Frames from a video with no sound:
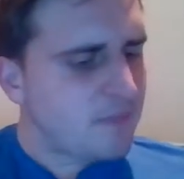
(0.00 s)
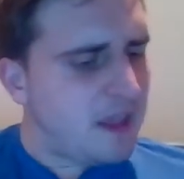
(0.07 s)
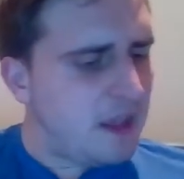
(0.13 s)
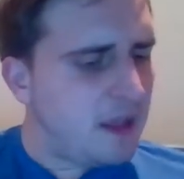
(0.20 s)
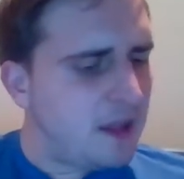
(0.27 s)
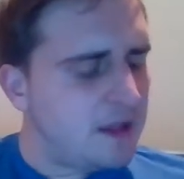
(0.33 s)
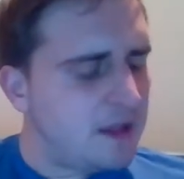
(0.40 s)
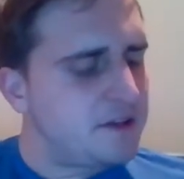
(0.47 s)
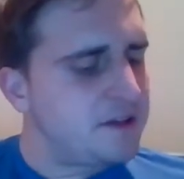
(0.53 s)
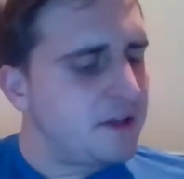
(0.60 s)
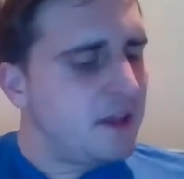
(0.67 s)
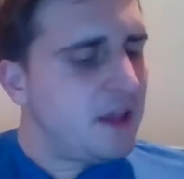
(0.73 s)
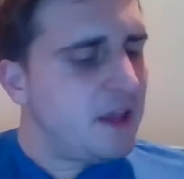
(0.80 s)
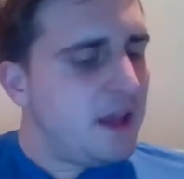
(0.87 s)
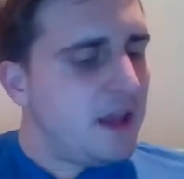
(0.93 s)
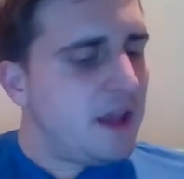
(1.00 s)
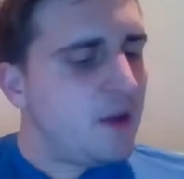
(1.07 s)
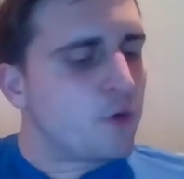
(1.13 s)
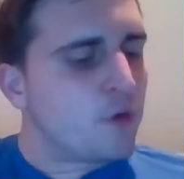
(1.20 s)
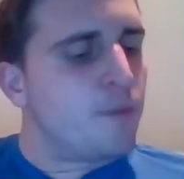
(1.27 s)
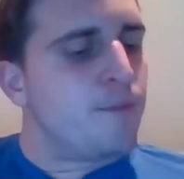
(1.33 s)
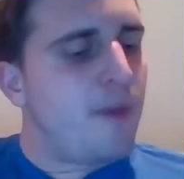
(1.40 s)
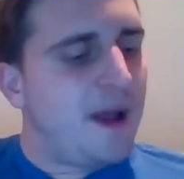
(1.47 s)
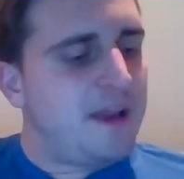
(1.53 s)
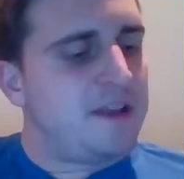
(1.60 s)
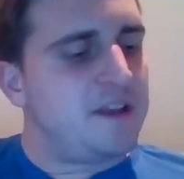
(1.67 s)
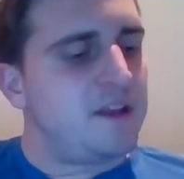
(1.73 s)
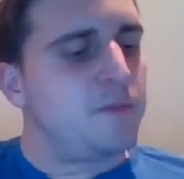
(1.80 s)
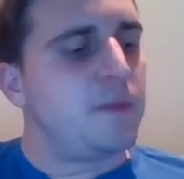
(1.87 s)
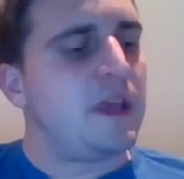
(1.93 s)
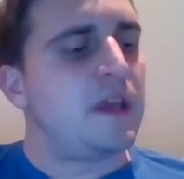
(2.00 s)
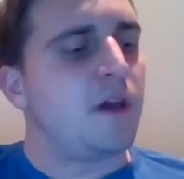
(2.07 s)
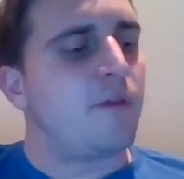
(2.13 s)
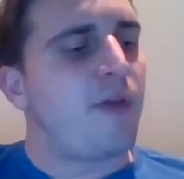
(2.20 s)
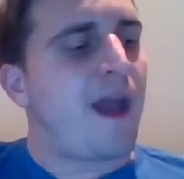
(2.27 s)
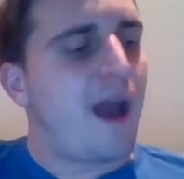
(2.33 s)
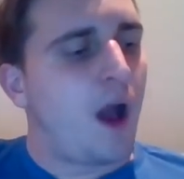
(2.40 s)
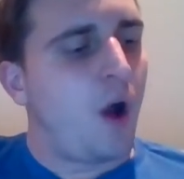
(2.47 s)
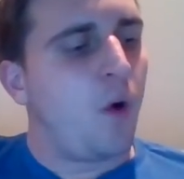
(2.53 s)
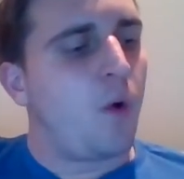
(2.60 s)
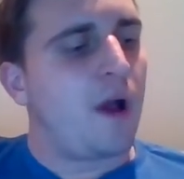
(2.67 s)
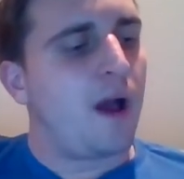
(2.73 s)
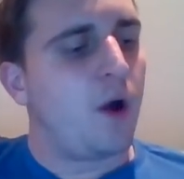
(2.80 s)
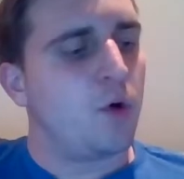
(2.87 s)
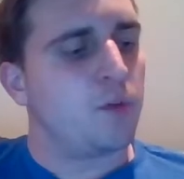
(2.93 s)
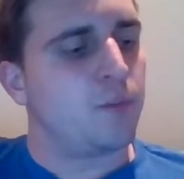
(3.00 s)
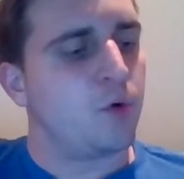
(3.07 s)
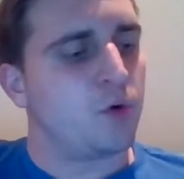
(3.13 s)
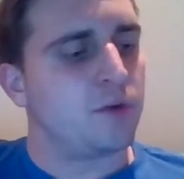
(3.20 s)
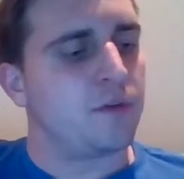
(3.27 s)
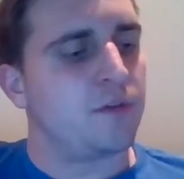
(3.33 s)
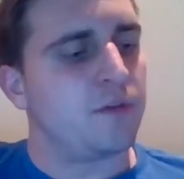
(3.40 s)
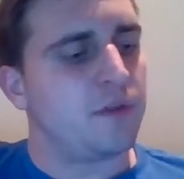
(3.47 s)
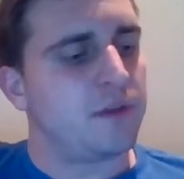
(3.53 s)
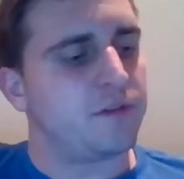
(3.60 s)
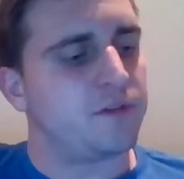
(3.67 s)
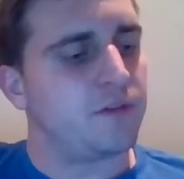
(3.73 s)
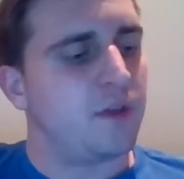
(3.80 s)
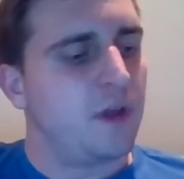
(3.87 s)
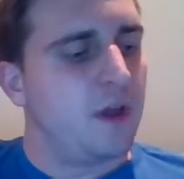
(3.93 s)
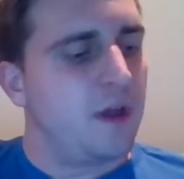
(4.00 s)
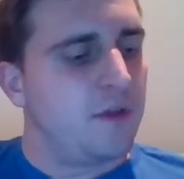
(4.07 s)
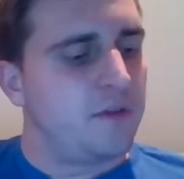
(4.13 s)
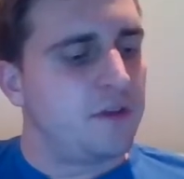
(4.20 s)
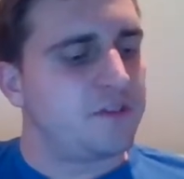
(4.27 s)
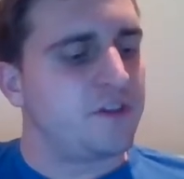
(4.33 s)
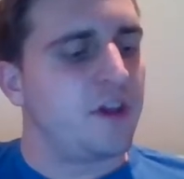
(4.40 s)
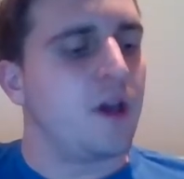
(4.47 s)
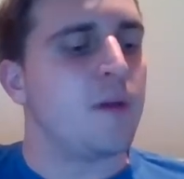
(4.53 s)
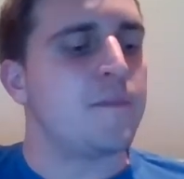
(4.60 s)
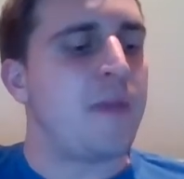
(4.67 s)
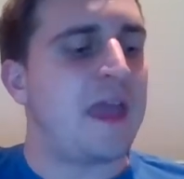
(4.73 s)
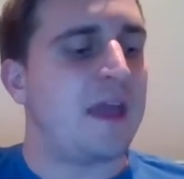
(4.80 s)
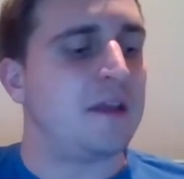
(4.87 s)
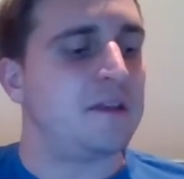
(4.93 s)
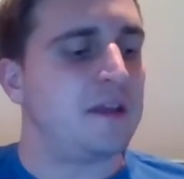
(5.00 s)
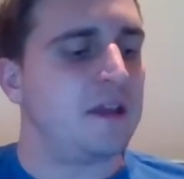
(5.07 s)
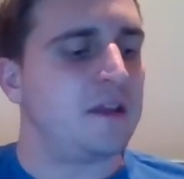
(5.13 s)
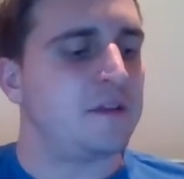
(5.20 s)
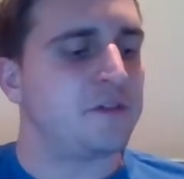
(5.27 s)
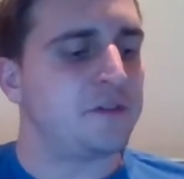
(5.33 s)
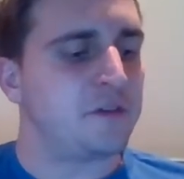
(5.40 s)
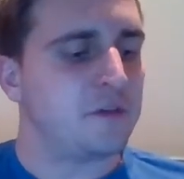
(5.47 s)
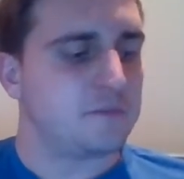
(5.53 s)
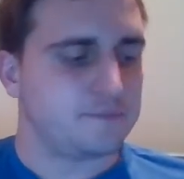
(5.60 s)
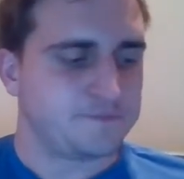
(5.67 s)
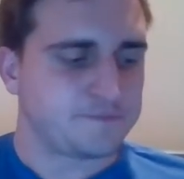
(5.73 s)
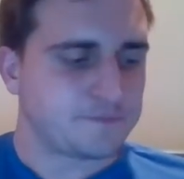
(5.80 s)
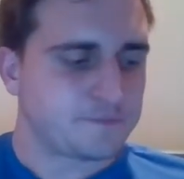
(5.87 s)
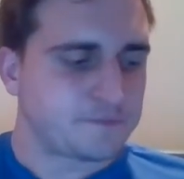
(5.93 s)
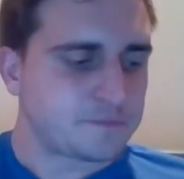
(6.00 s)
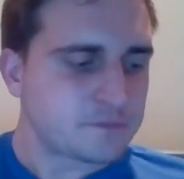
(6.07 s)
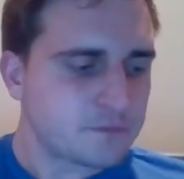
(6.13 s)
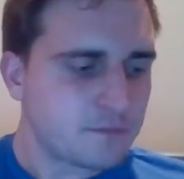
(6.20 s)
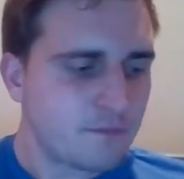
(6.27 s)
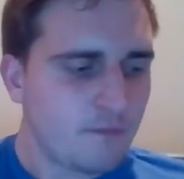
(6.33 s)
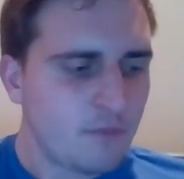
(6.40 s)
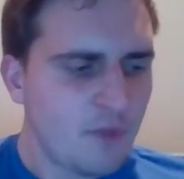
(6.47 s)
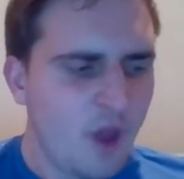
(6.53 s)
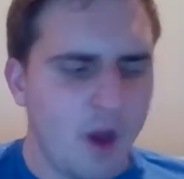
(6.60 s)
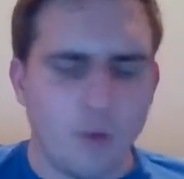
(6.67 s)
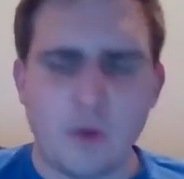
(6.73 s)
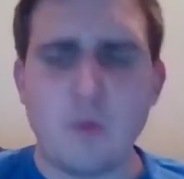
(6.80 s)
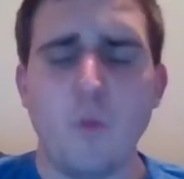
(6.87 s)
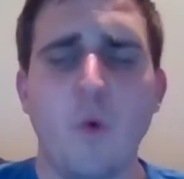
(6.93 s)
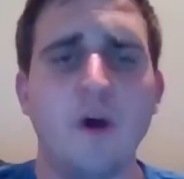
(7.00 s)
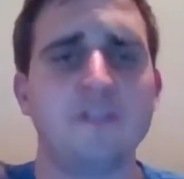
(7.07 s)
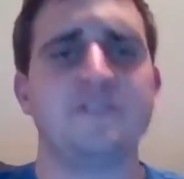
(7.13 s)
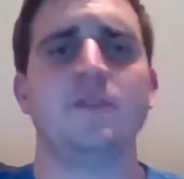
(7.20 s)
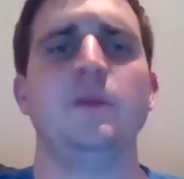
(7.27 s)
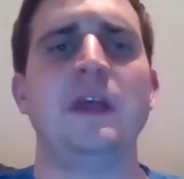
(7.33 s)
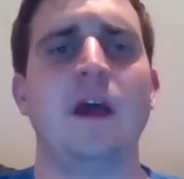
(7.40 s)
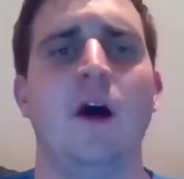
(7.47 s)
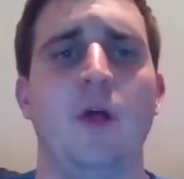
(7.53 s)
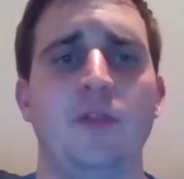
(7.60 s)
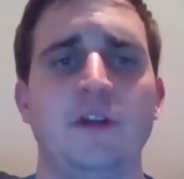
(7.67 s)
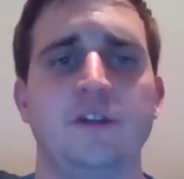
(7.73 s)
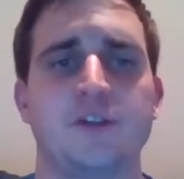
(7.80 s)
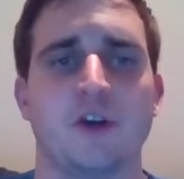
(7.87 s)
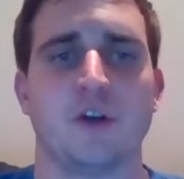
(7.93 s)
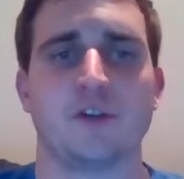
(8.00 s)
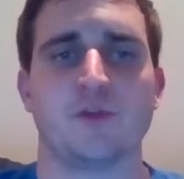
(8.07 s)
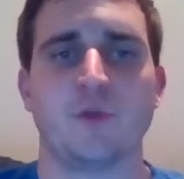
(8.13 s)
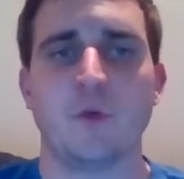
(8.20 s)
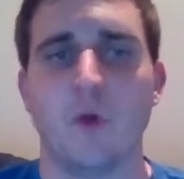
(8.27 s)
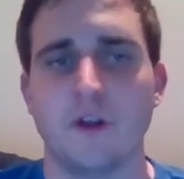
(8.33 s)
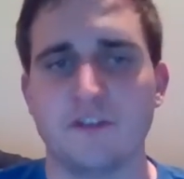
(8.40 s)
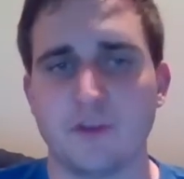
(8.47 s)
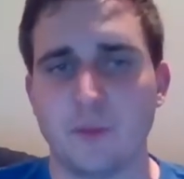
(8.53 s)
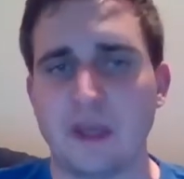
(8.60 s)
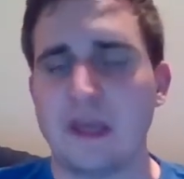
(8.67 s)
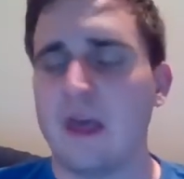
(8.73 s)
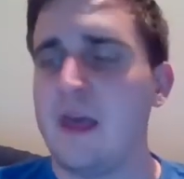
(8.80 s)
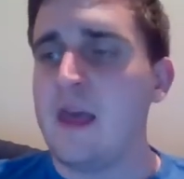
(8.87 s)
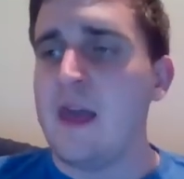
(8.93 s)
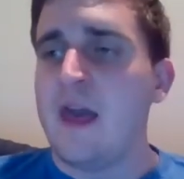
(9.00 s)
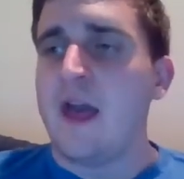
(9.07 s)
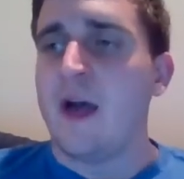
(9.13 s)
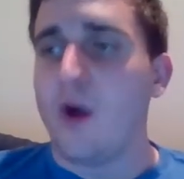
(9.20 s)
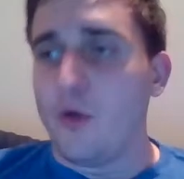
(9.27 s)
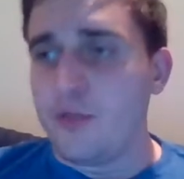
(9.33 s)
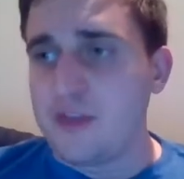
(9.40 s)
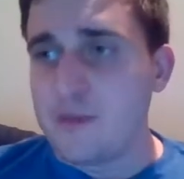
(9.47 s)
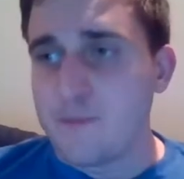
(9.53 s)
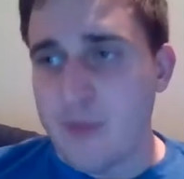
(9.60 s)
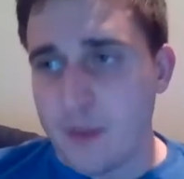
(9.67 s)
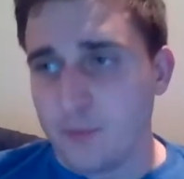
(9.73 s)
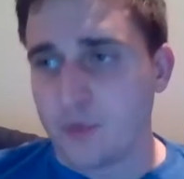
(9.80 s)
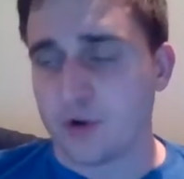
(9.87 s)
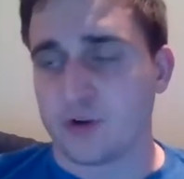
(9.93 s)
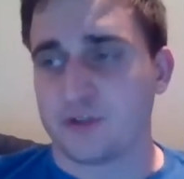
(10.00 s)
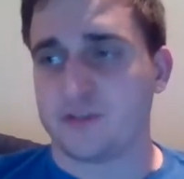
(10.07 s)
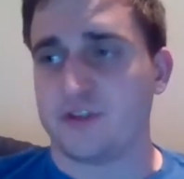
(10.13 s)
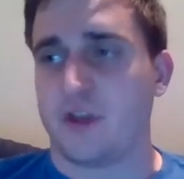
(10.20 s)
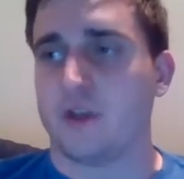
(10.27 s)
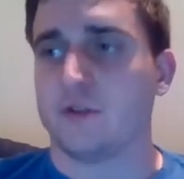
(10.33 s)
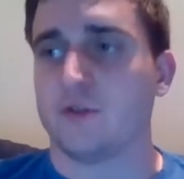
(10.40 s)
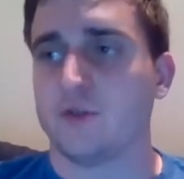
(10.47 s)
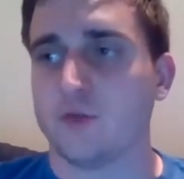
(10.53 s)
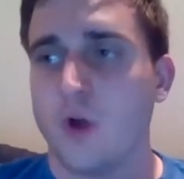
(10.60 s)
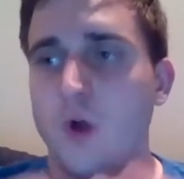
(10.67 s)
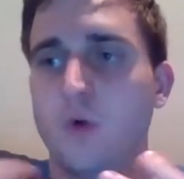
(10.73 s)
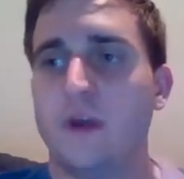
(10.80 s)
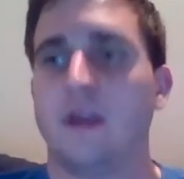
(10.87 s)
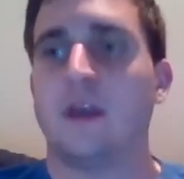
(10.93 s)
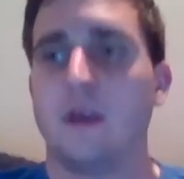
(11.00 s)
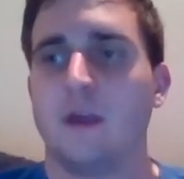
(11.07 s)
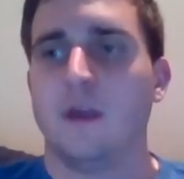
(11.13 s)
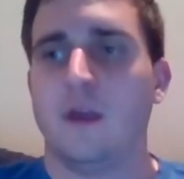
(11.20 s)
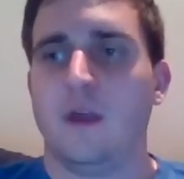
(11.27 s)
And it reminded me of how important this command is. We want to be a healthy church. We want to be healthy members and growing